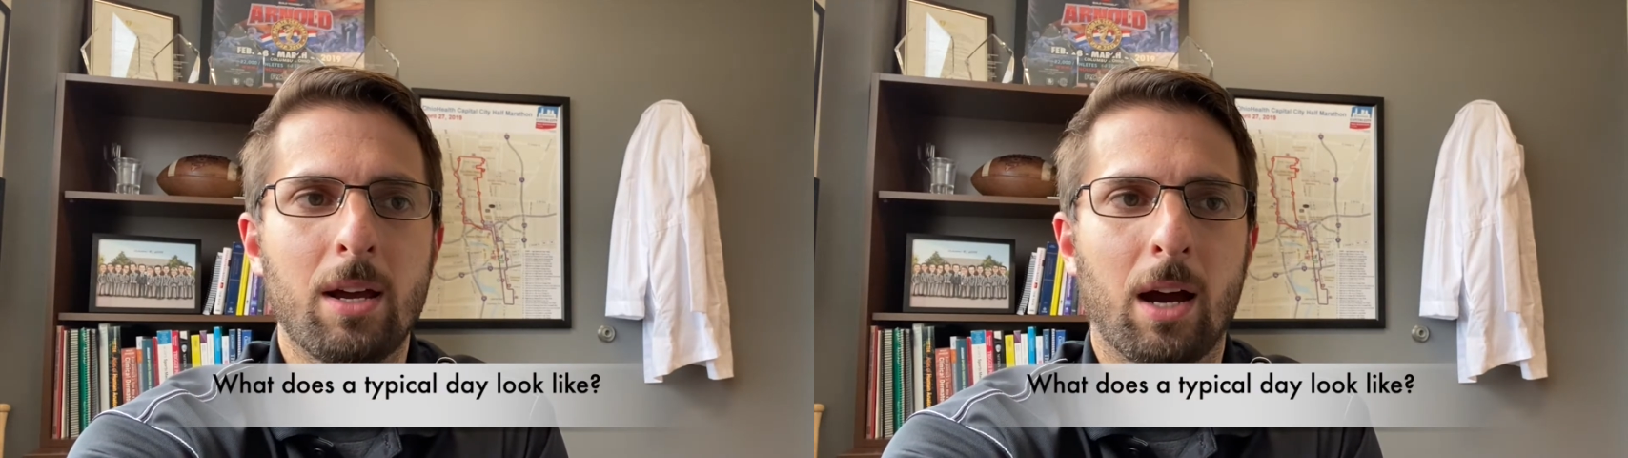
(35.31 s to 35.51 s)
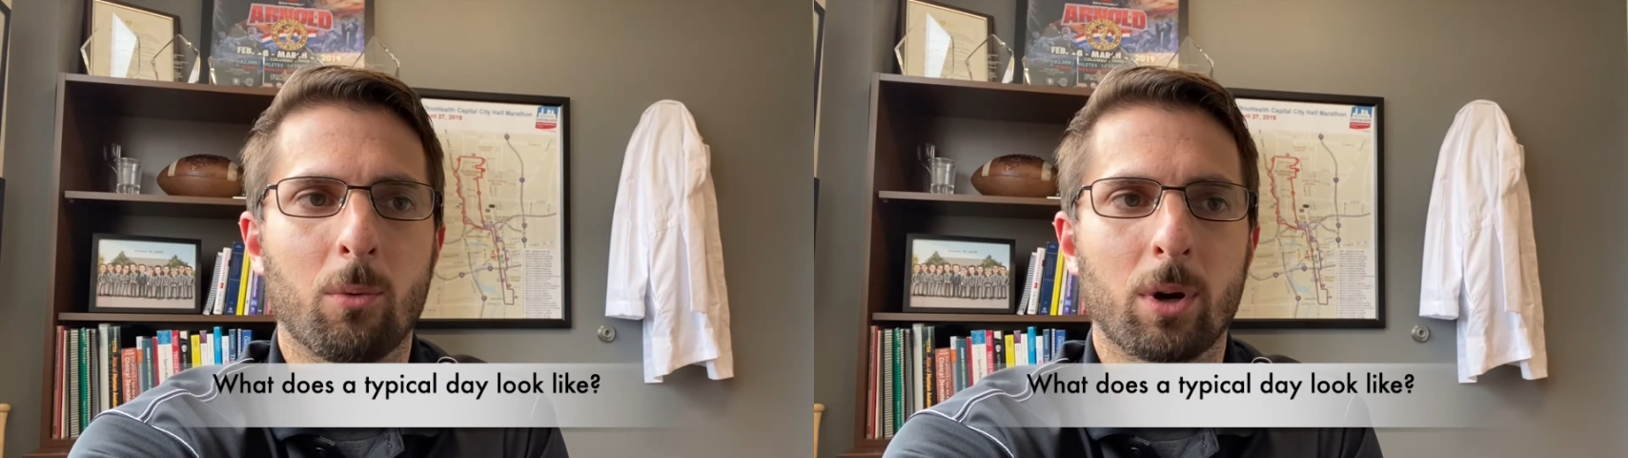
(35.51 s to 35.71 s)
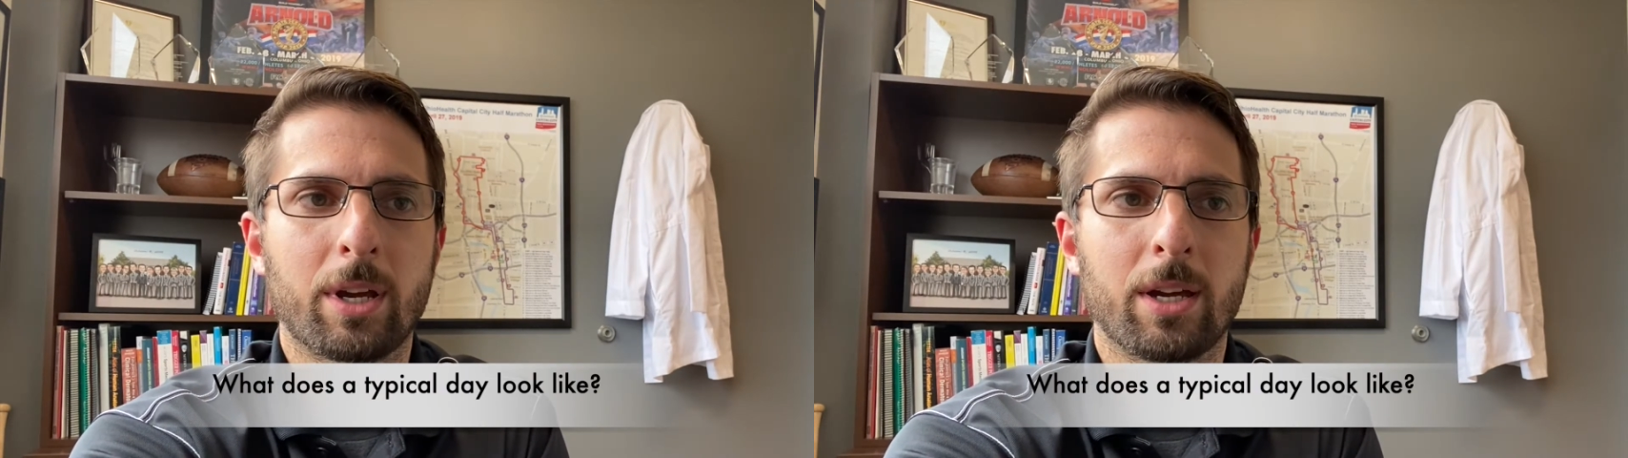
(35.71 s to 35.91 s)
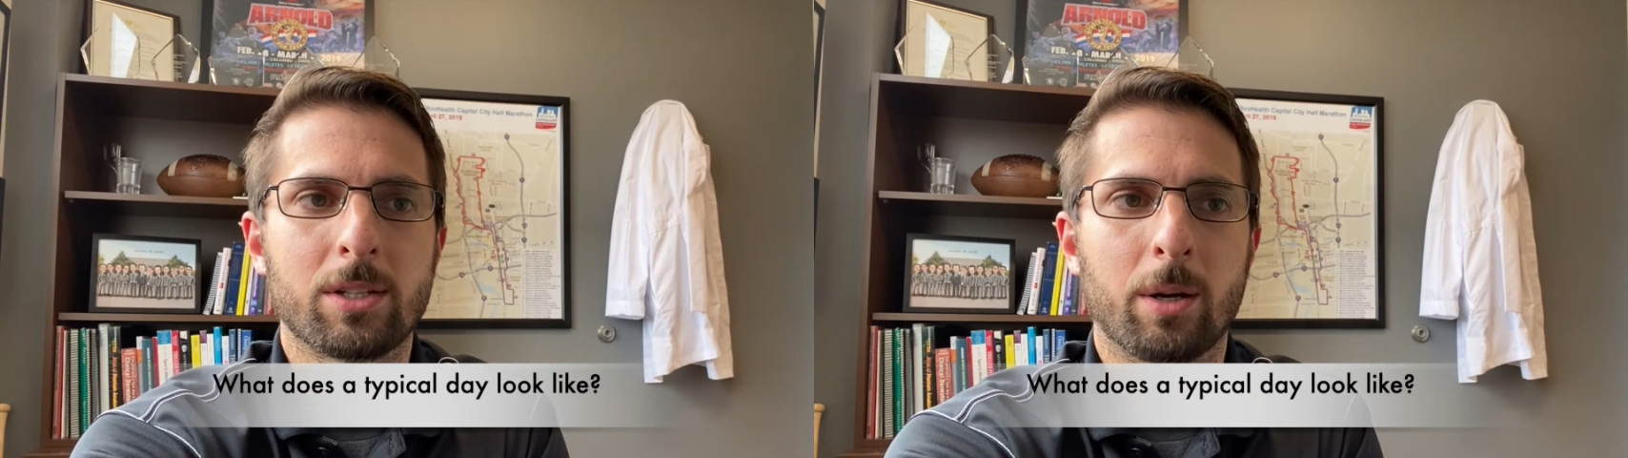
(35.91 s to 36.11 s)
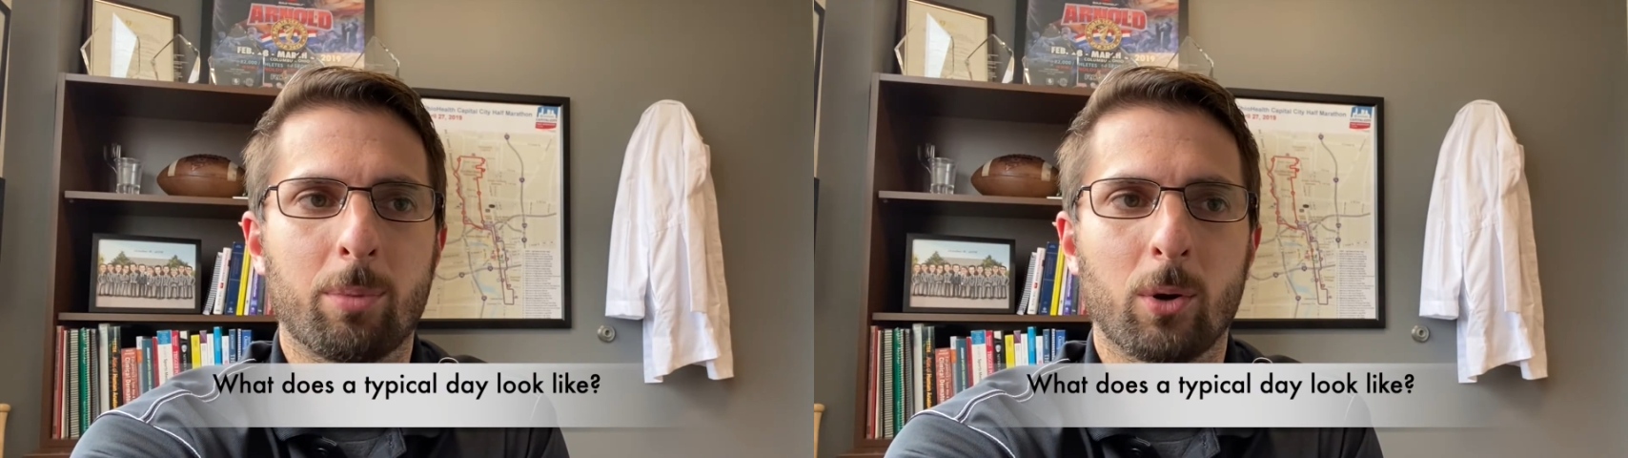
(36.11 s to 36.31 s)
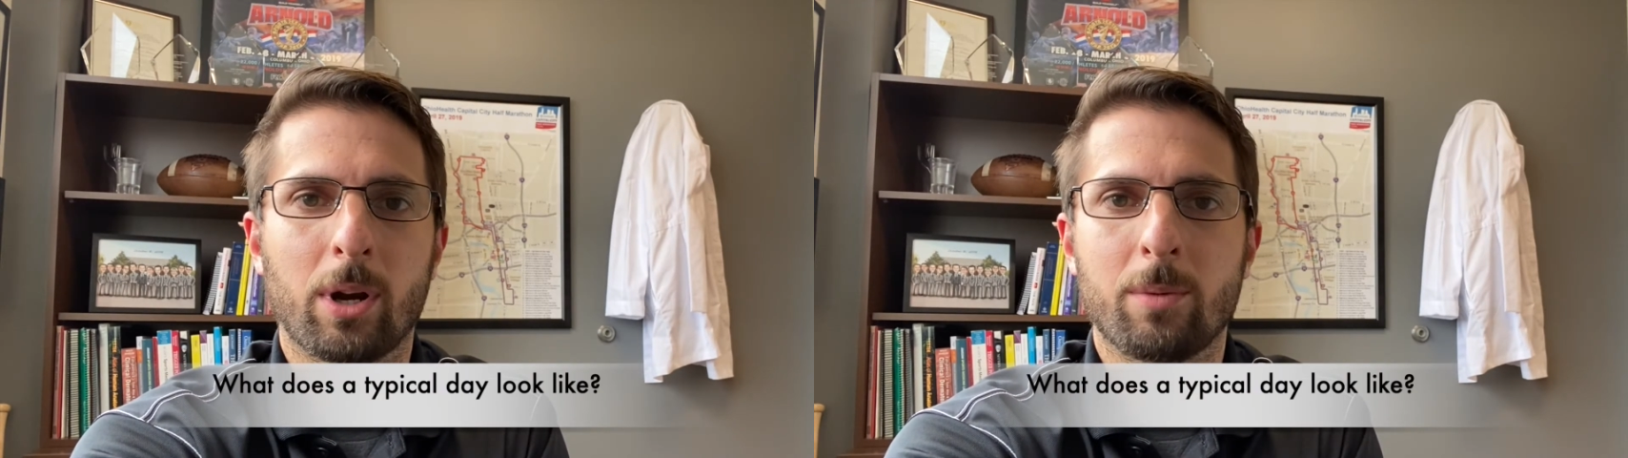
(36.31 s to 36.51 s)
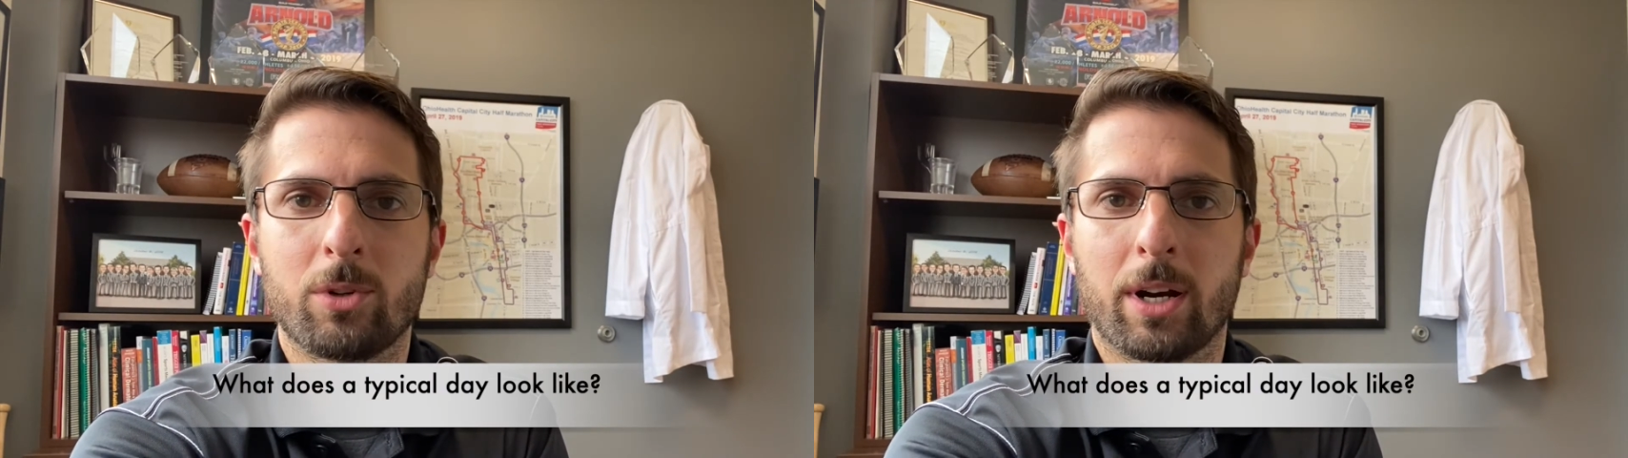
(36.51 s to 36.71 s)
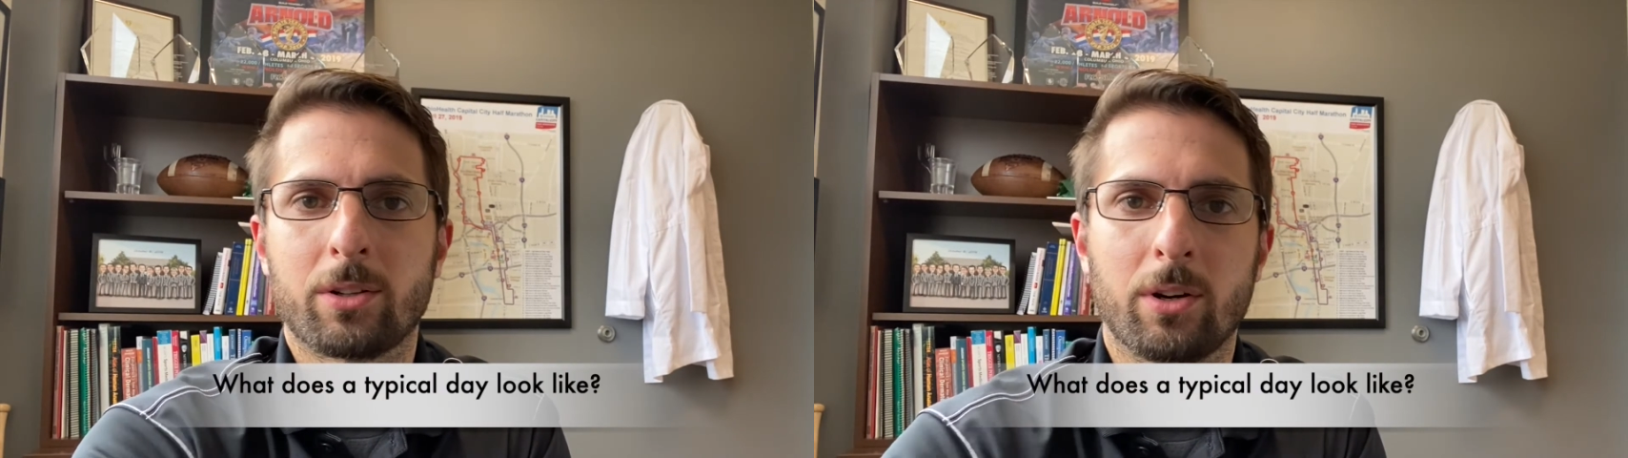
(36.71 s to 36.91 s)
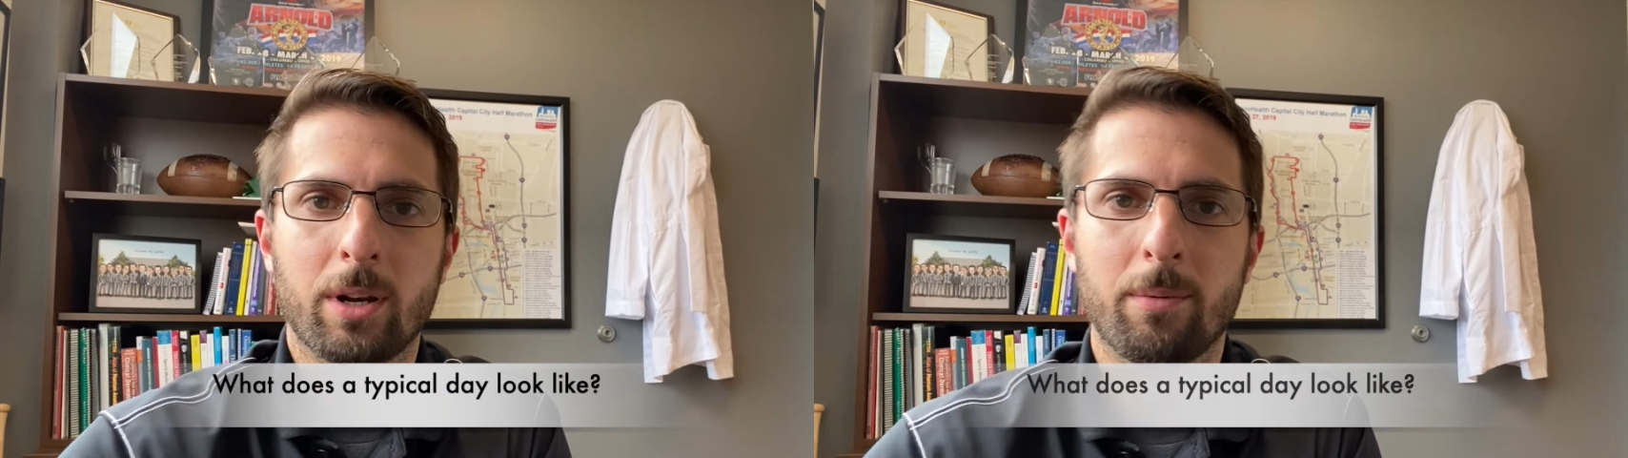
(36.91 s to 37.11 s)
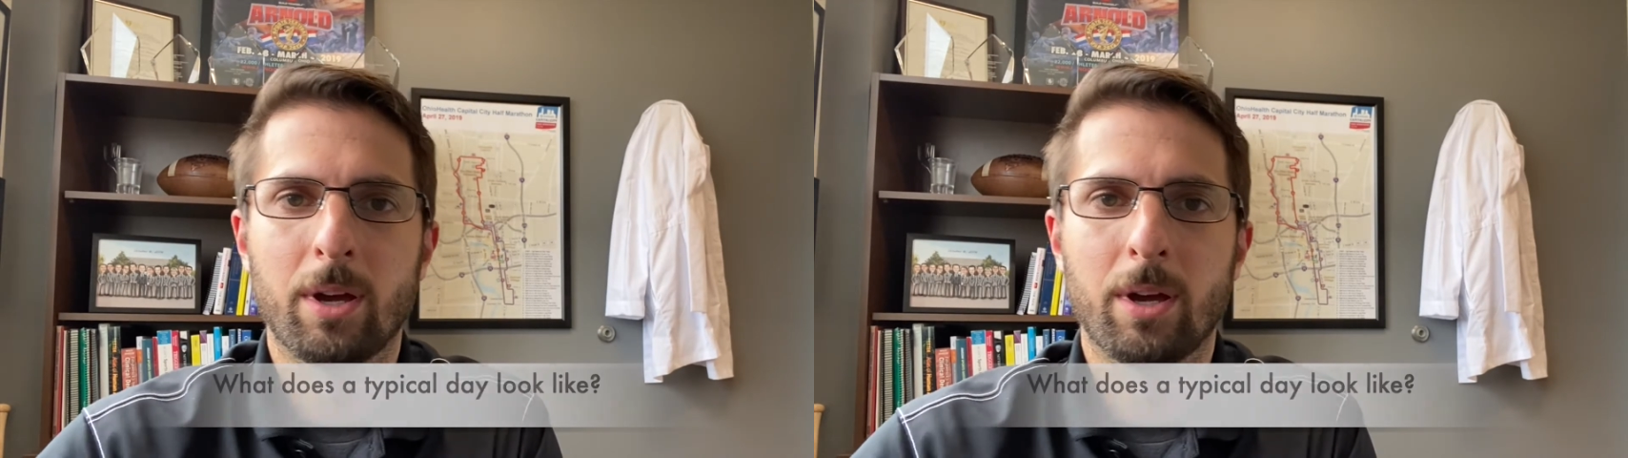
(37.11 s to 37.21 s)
I work as a program director in